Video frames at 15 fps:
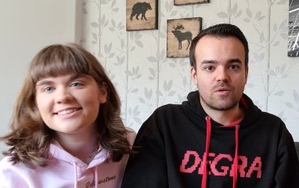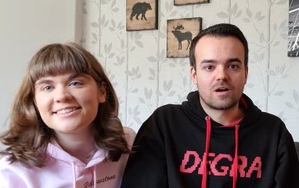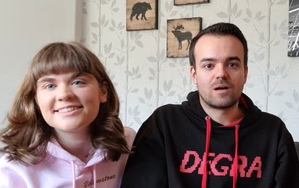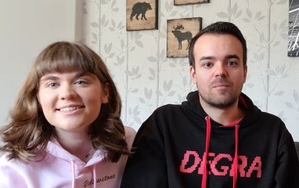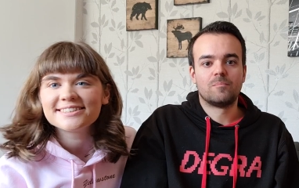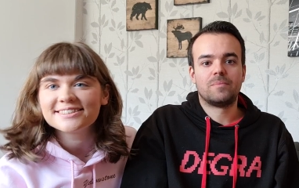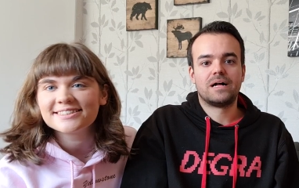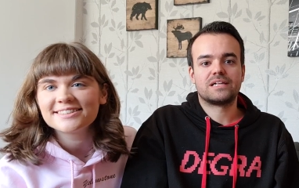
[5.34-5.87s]

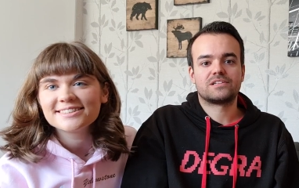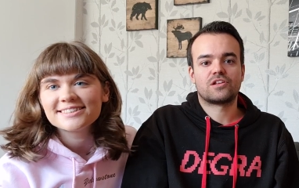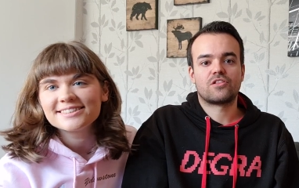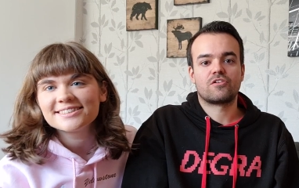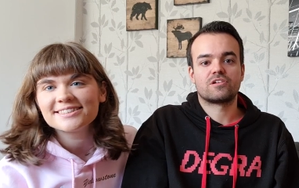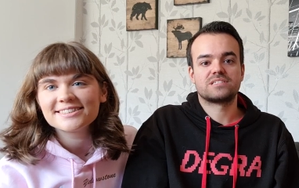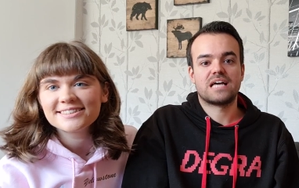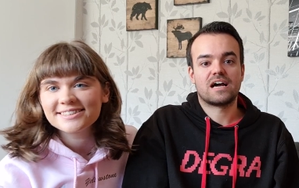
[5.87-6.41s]
Speaker 1: Welcome back to
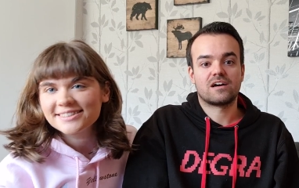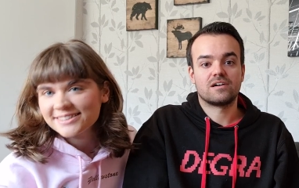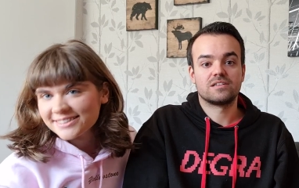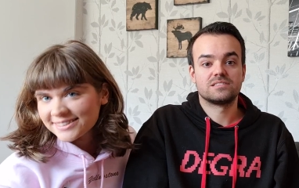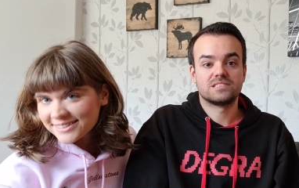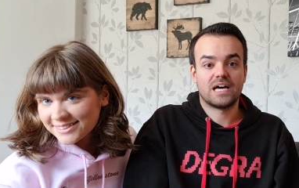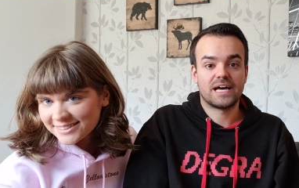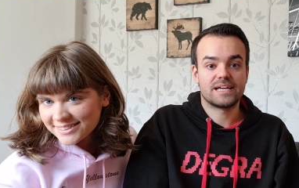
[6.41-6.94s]
another Attack
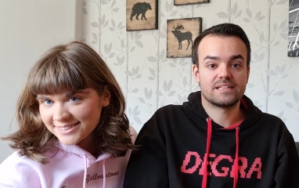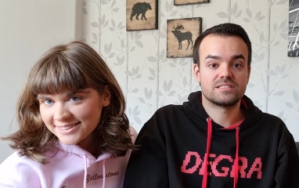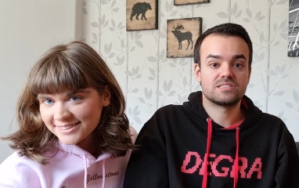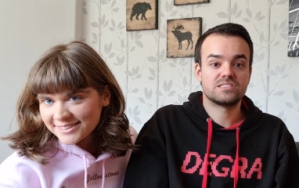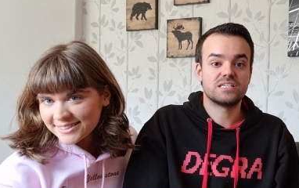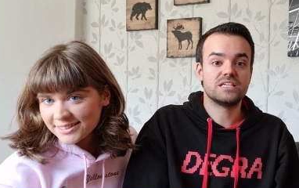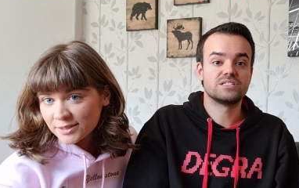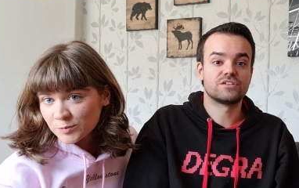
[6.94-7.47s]
on Titan
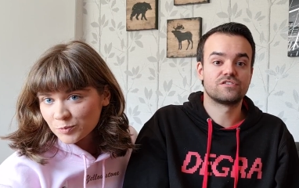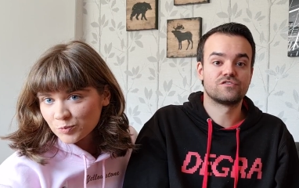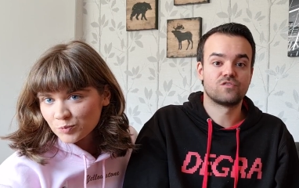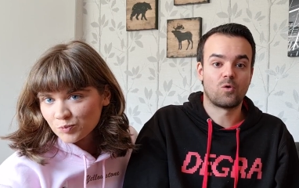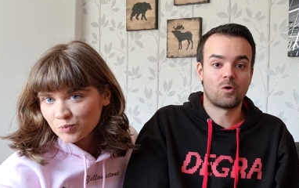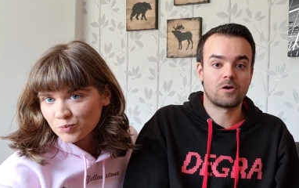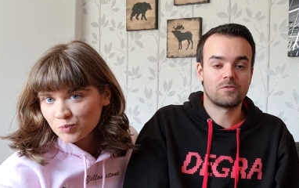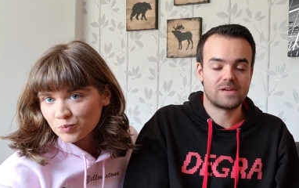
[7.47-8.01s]
Season
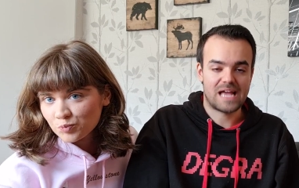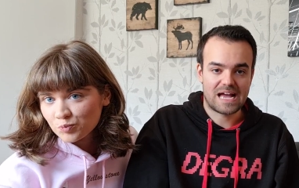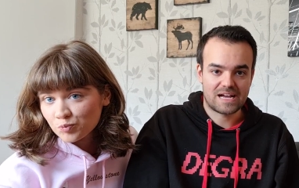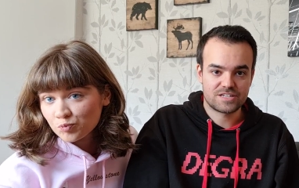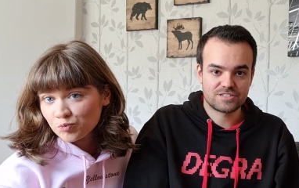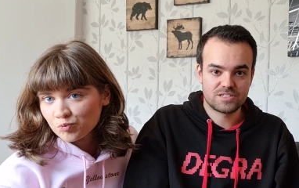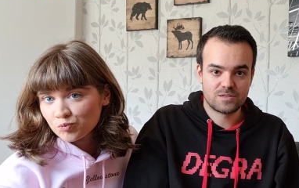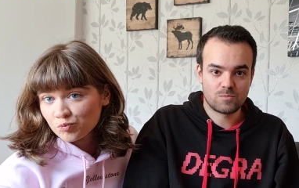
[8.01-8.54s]
4
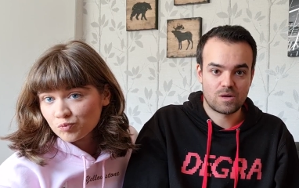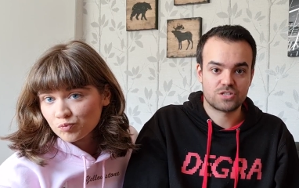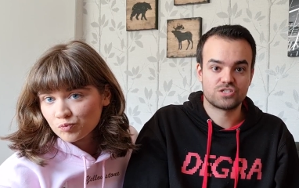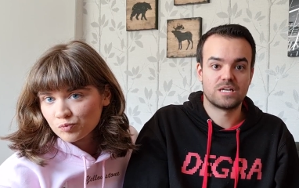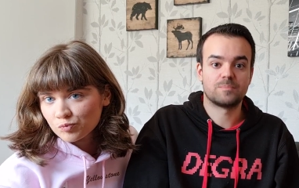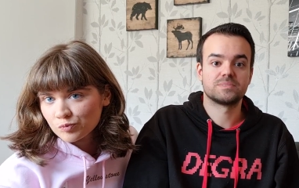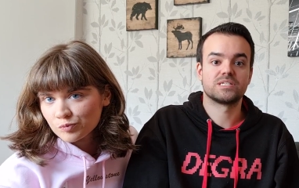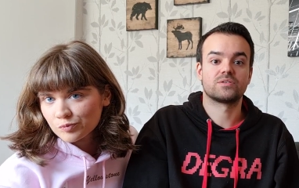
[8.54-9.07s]
reaction. Watching
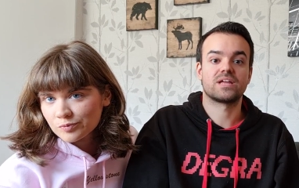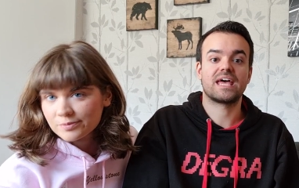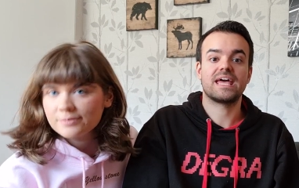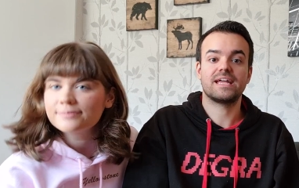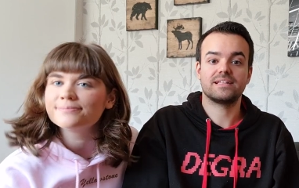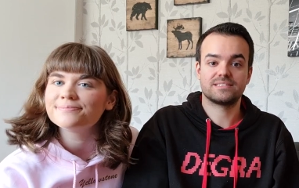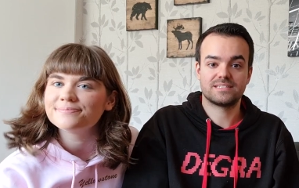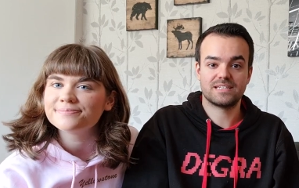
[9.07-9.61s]
episode
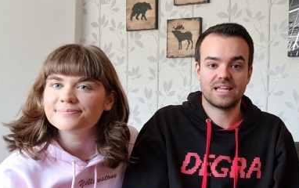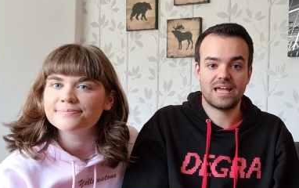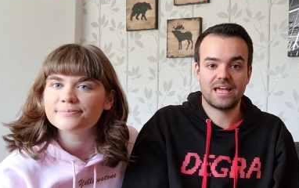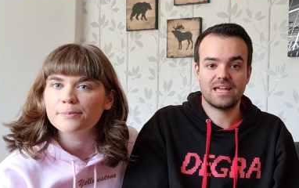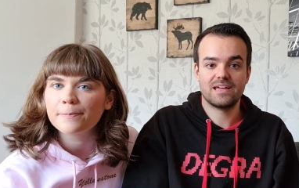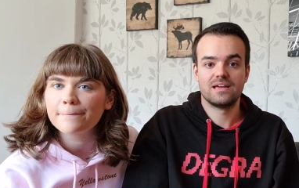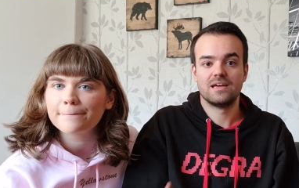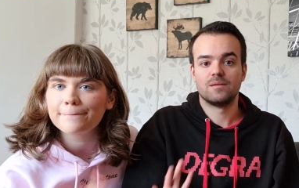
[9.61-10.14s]
8
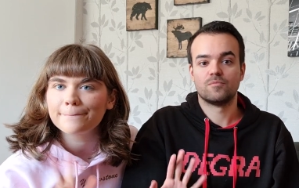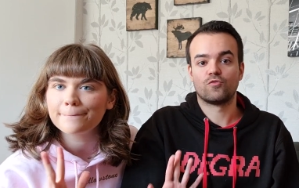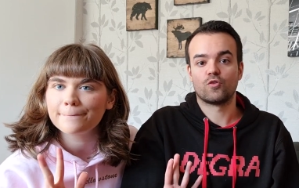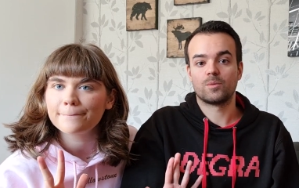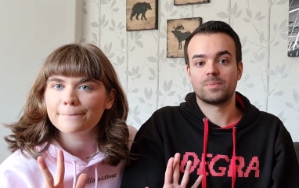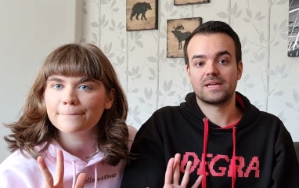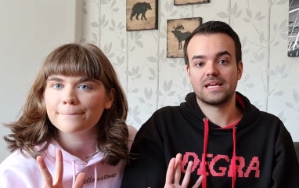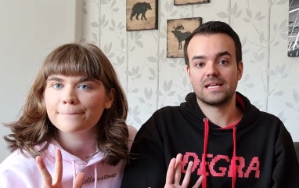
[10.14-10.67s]
today. Before
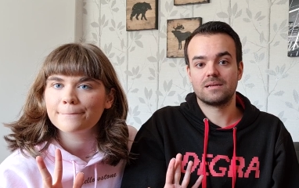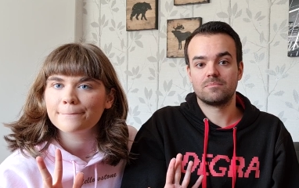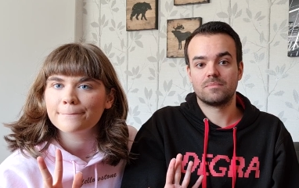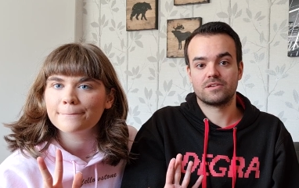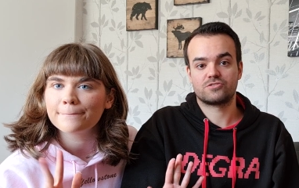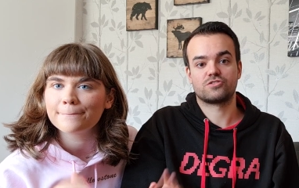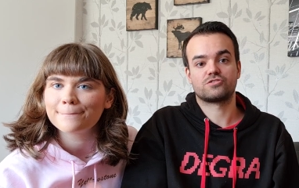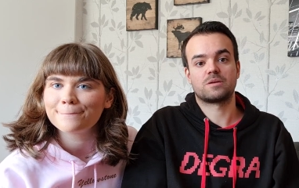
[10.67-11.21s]
we begin, make
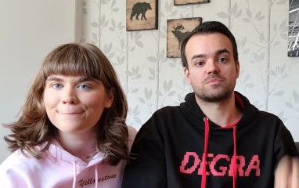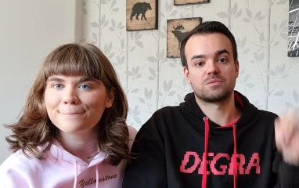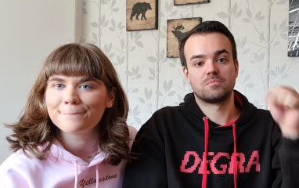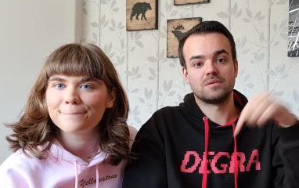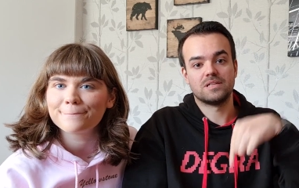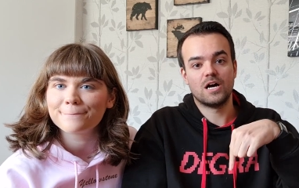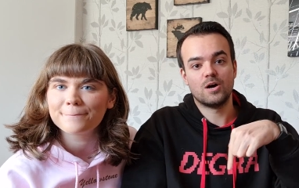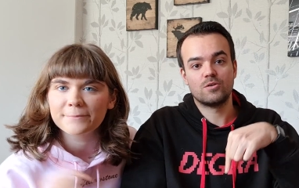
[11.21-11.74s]
sure on the description
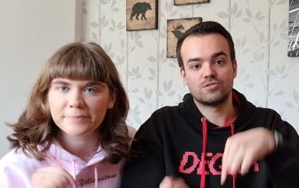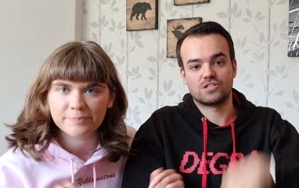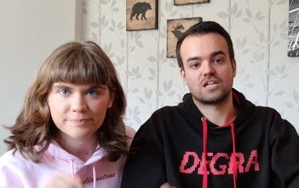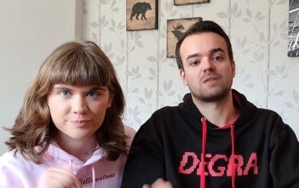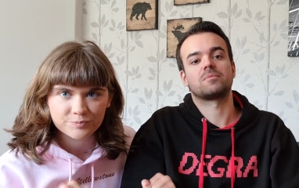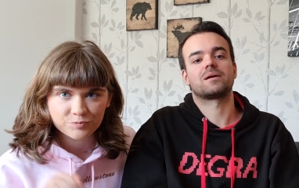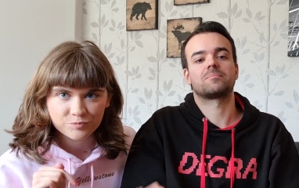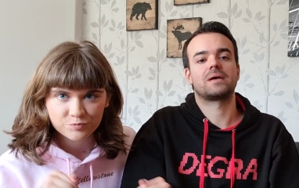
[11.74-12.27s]
below, check
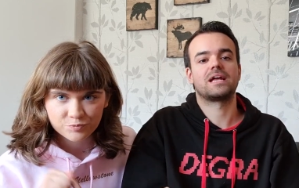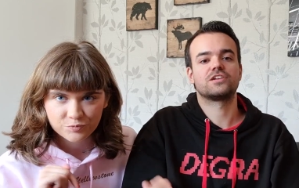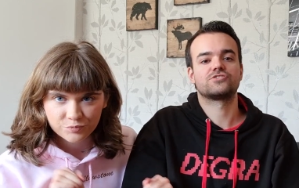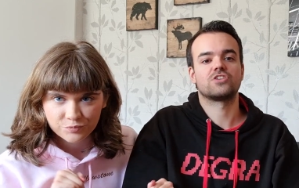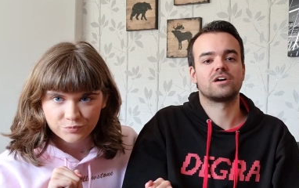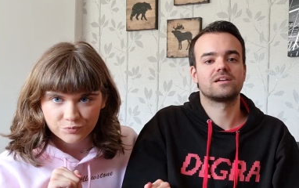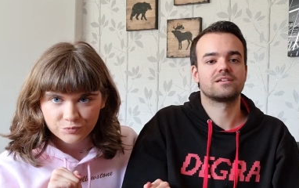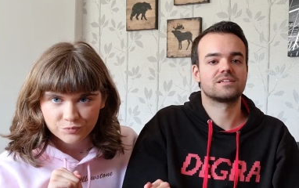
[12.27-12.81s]
out my
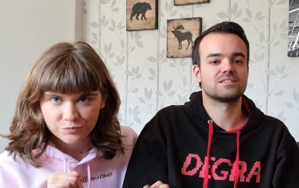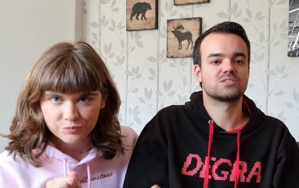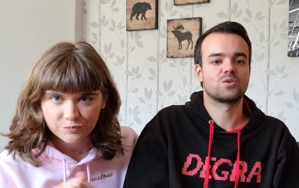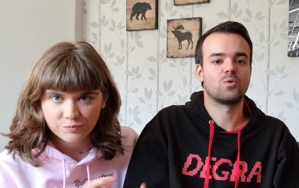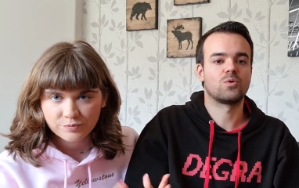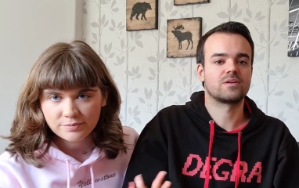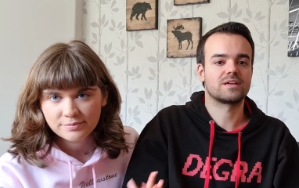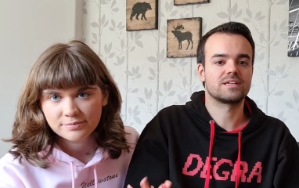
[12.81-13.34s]
Patreon,
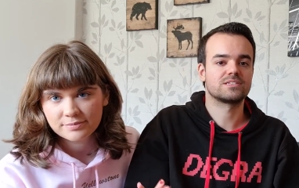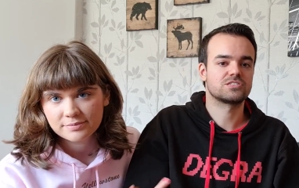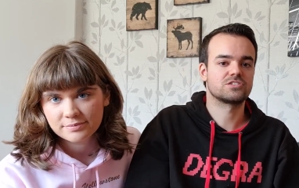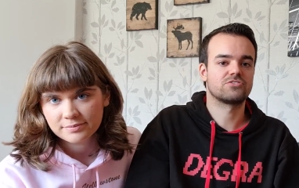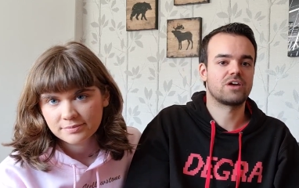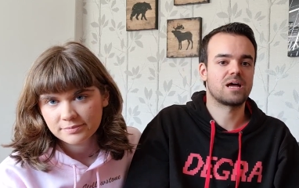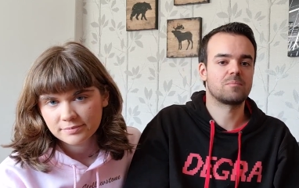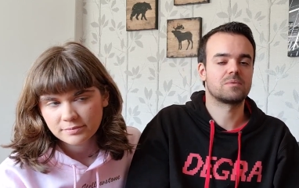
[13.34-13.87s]
Discord,
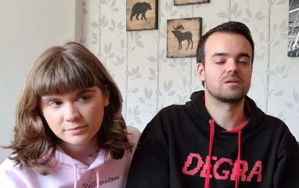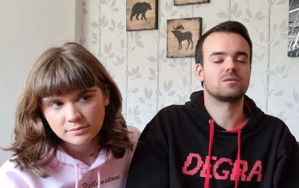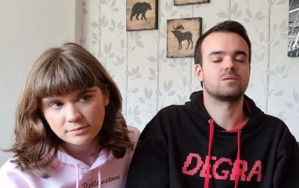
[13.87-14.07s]
Instagram, and